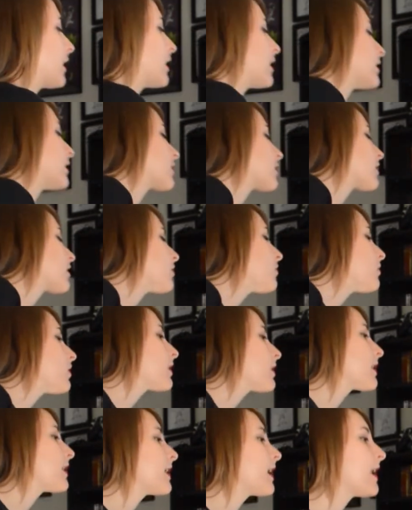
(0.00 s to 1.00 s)
And you're going to
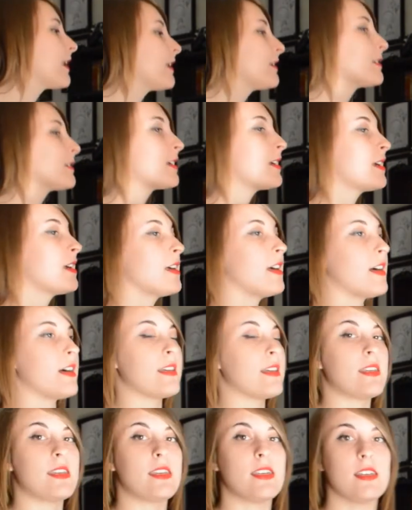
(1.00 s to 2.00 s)
want to get a
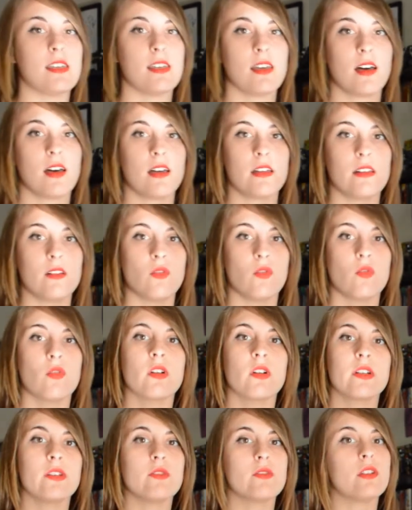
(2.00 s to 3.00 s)
heat gun,
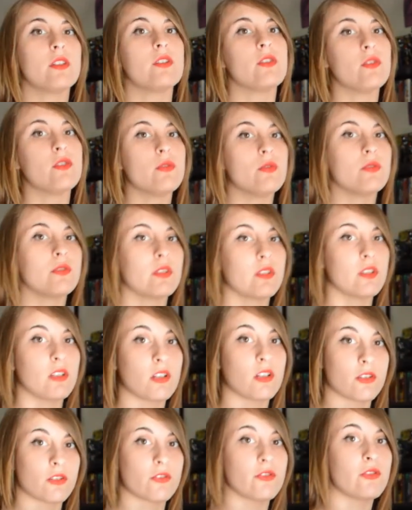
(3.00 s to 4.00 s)
or you can use
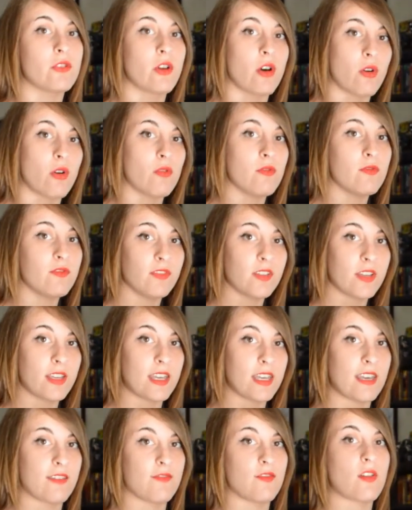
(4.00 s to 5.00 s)
your stove
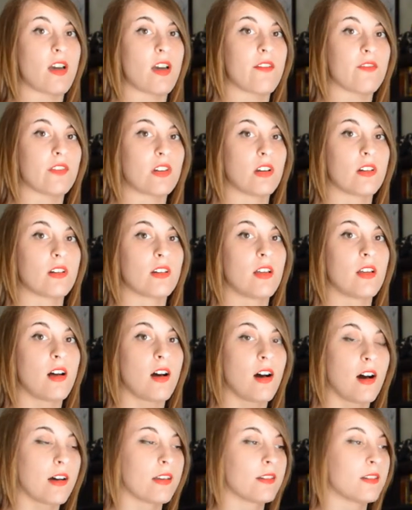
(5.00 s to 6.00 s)
if you have it on
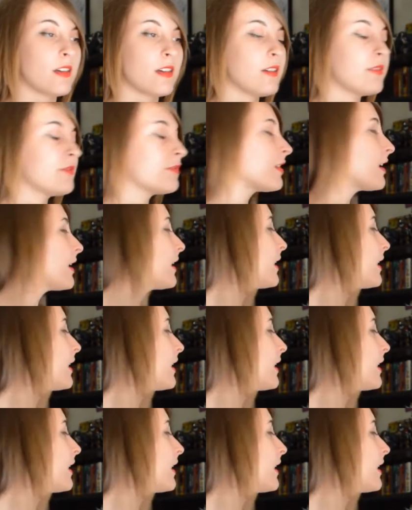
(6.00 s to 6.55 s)
hot enough,